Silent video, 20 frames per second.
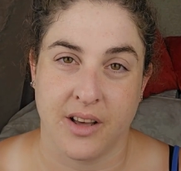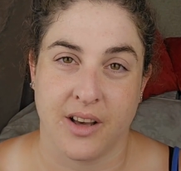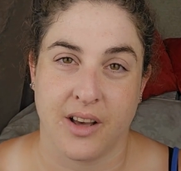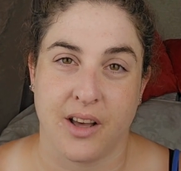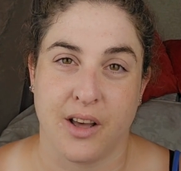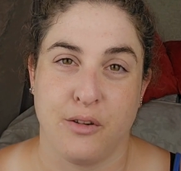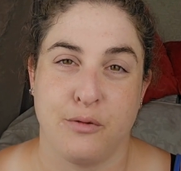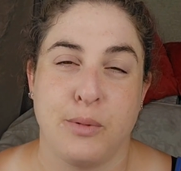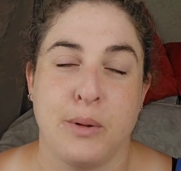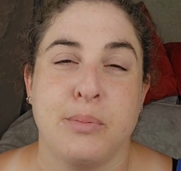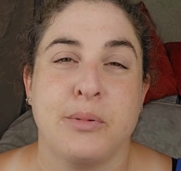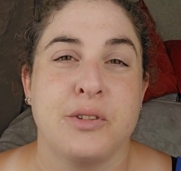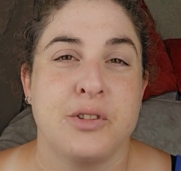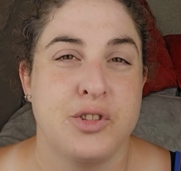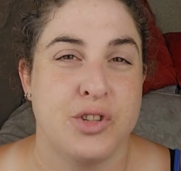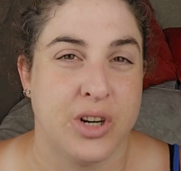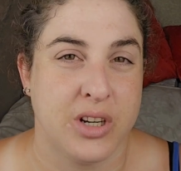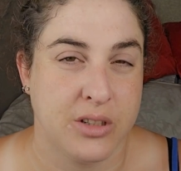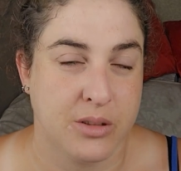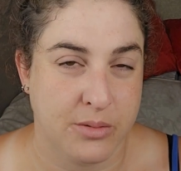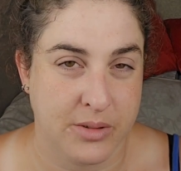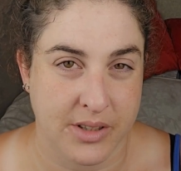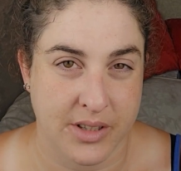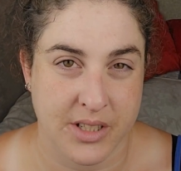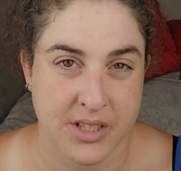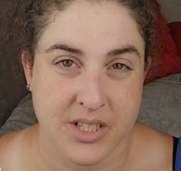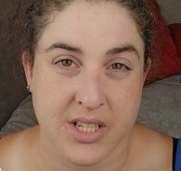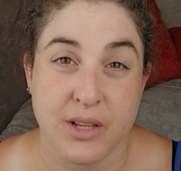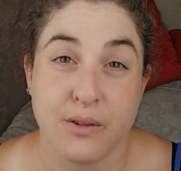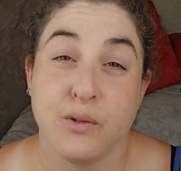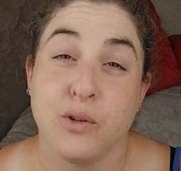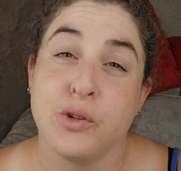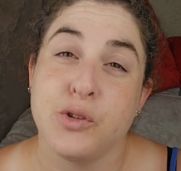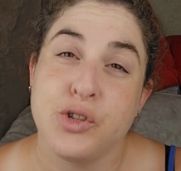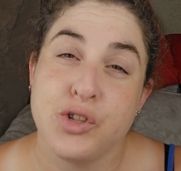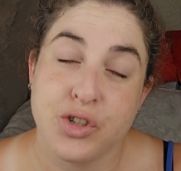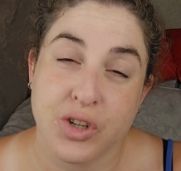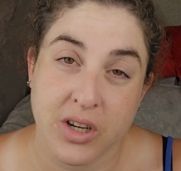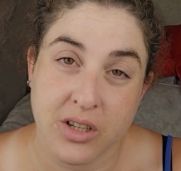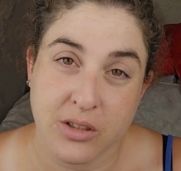If people struggle with this, if you
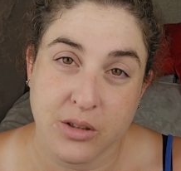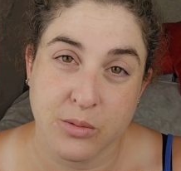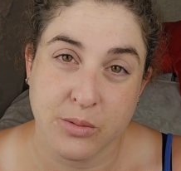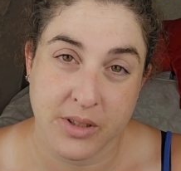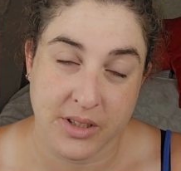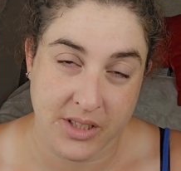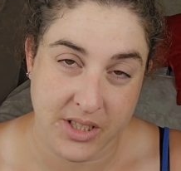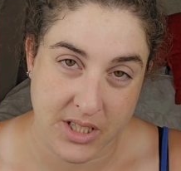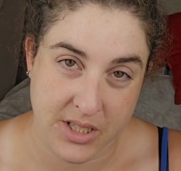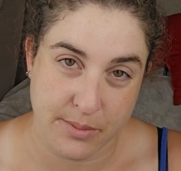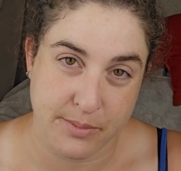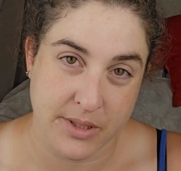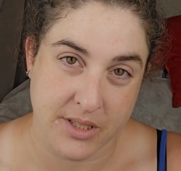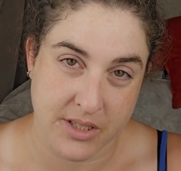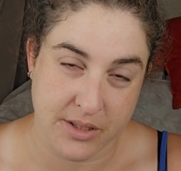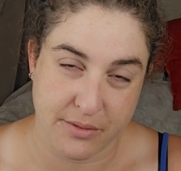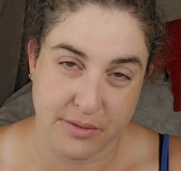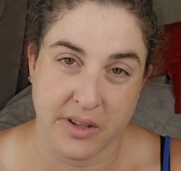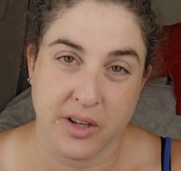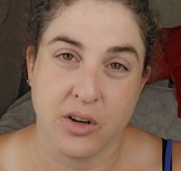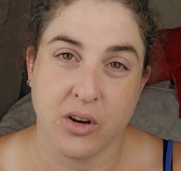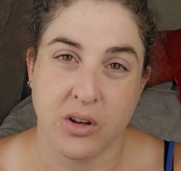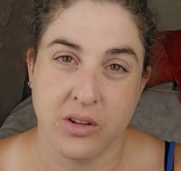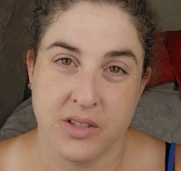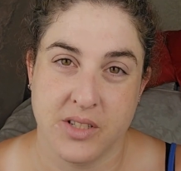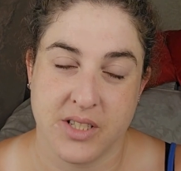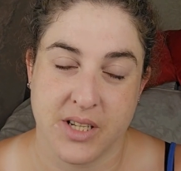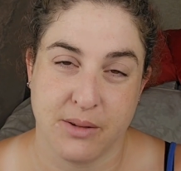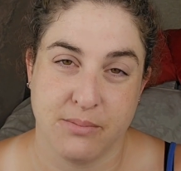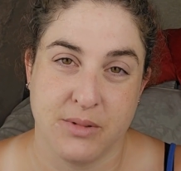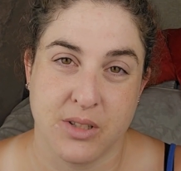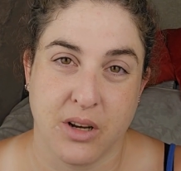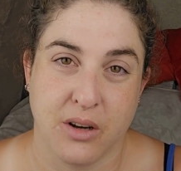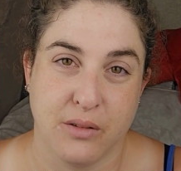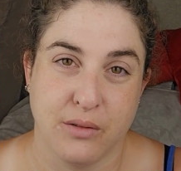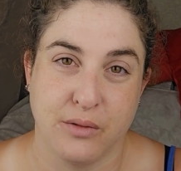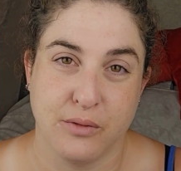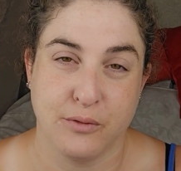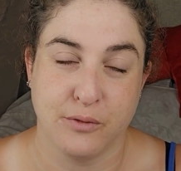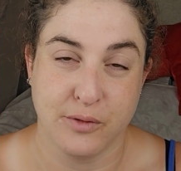struggle with this specific concept
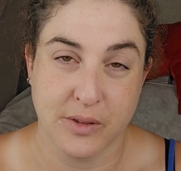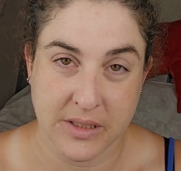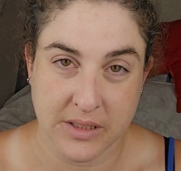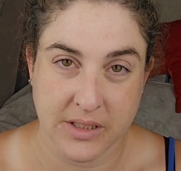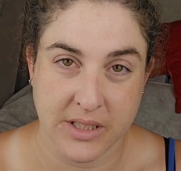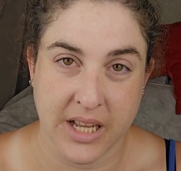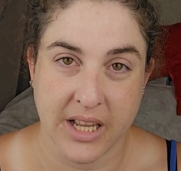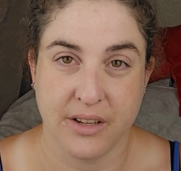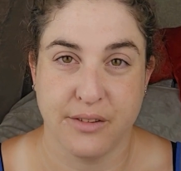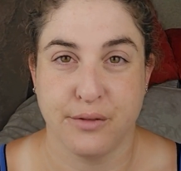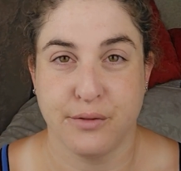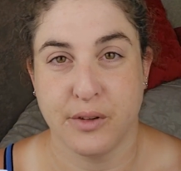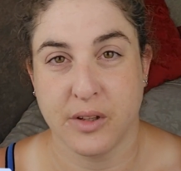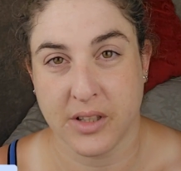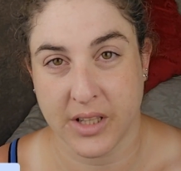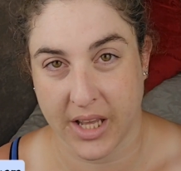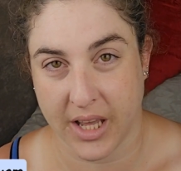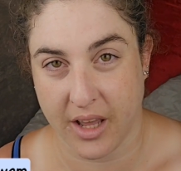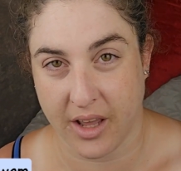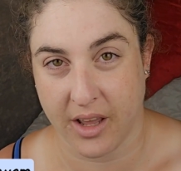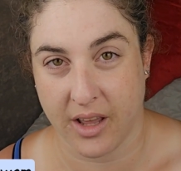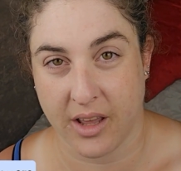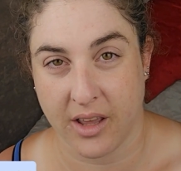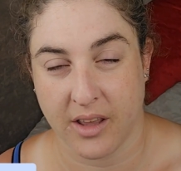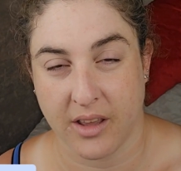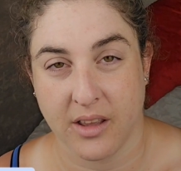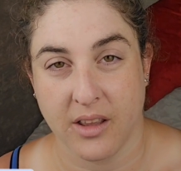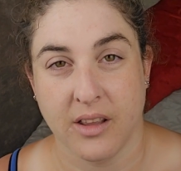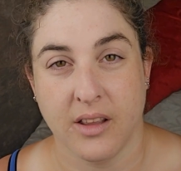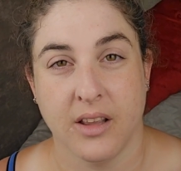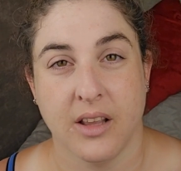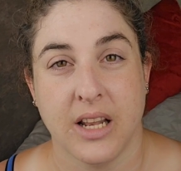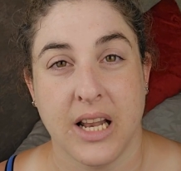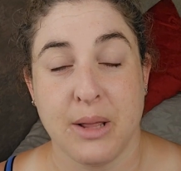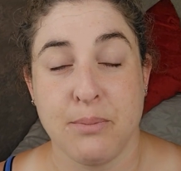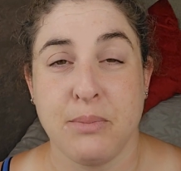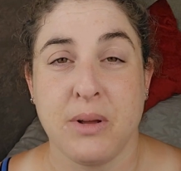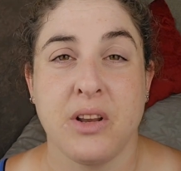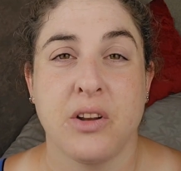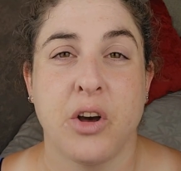of wil and wil hê,
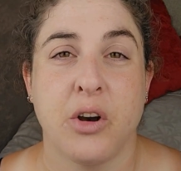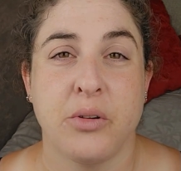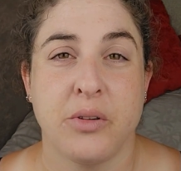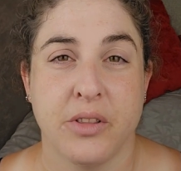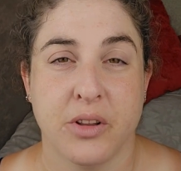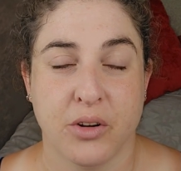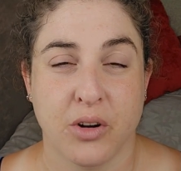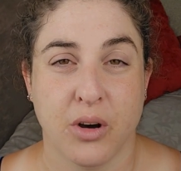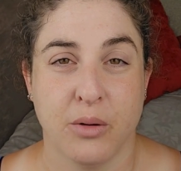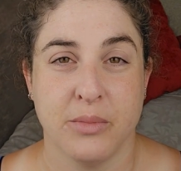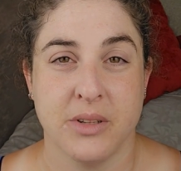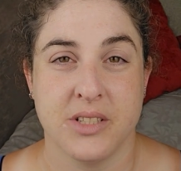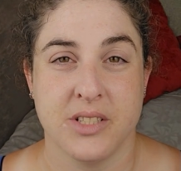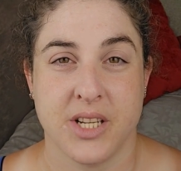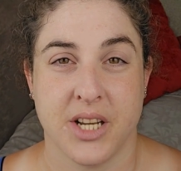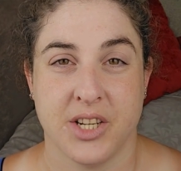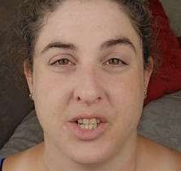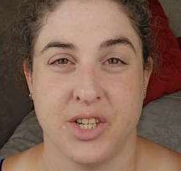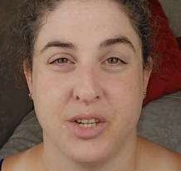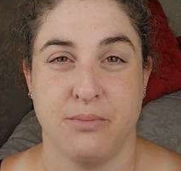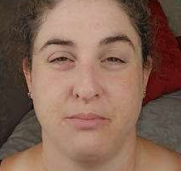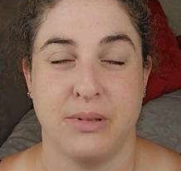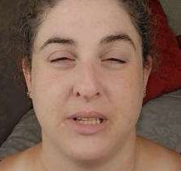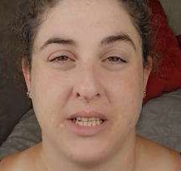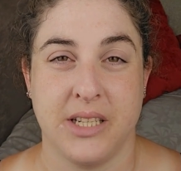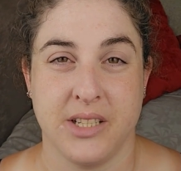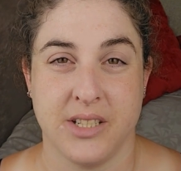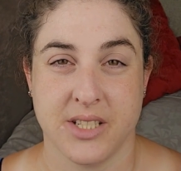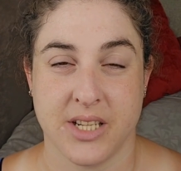let me know in the comment section, please.